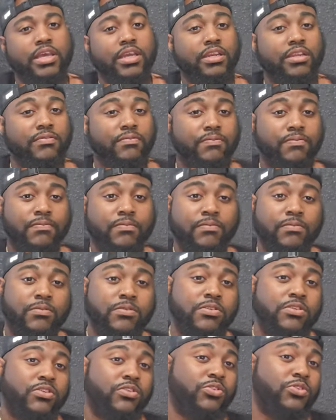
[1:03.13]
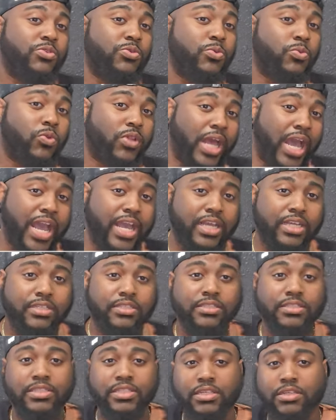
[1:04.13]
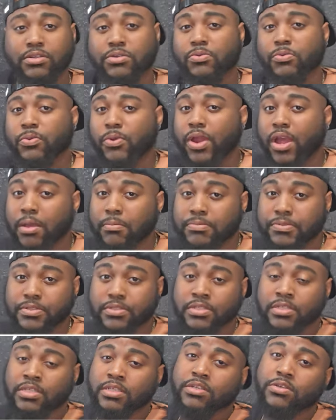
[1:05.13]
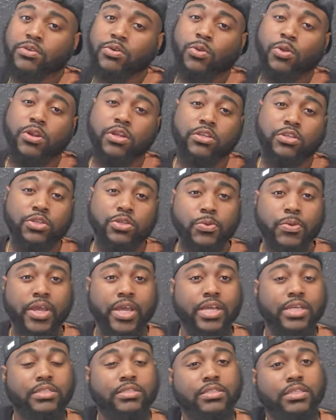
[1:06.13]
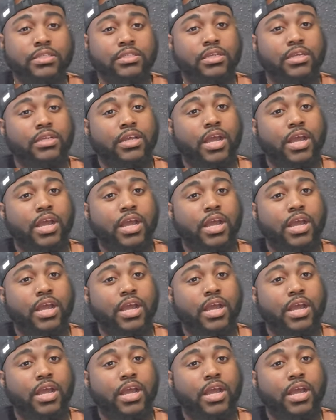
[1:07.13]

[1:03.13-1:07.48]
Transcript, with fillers: And if you like sneaker reps or U As,